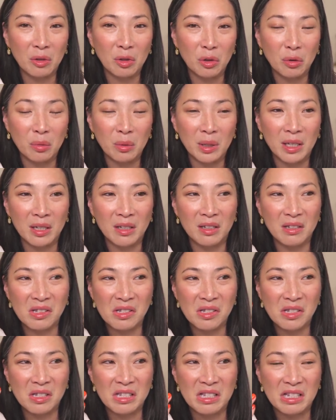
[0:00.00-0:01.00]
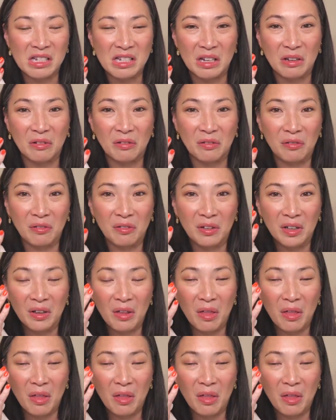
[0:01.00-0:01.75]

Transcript: gooey, stiff